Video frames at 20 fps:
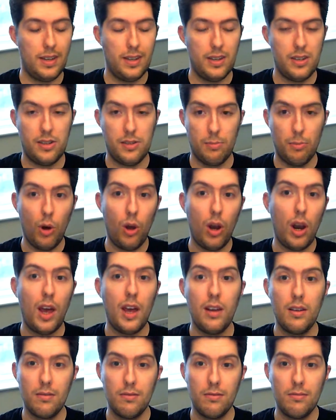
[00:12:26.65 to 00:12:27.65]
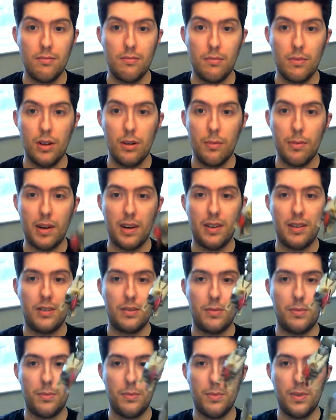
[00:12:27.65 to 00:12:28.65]
smaller robot, it
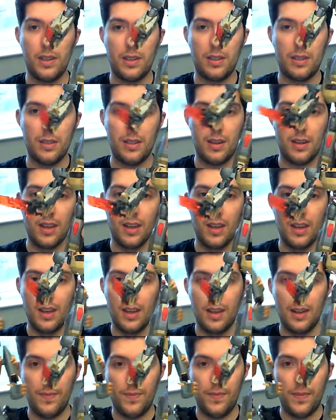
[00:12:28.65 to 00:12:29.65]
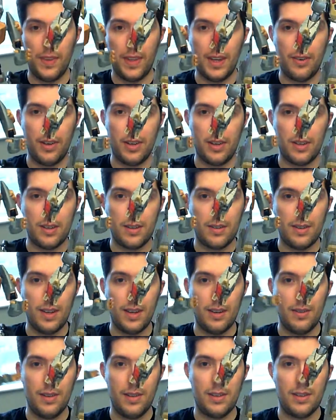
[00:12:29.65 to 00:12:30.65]
just wouldn't work. So there he is.
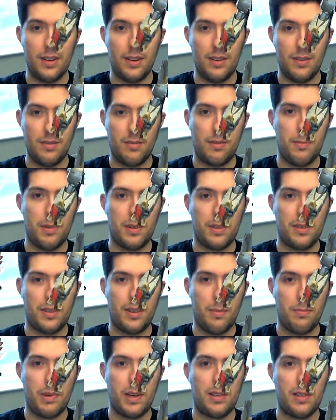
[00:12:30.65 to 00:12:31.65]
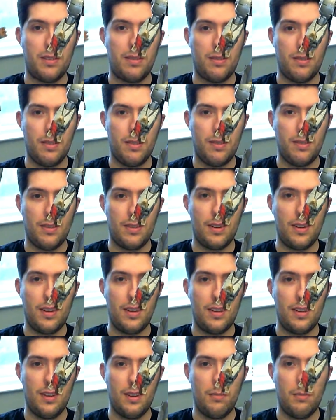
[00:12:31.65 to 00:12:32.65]
Grimlock's got the better sword though, hasn't
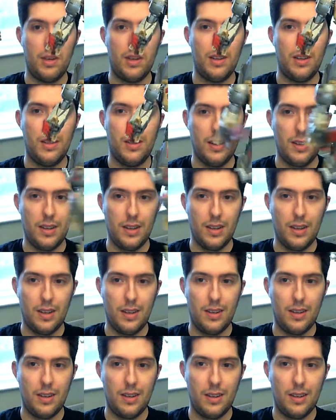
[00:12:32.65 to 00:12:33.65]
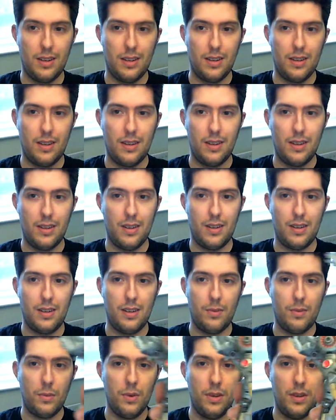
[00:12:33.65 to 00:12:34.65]
he? Animated. I
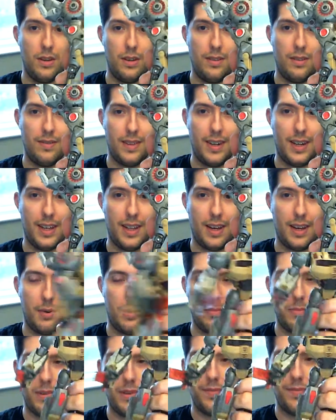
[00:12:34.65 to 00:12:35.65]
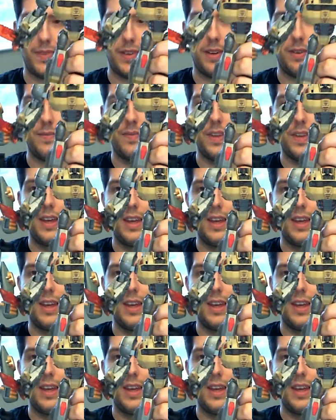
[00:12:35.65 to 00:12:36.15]
like that one, but you know.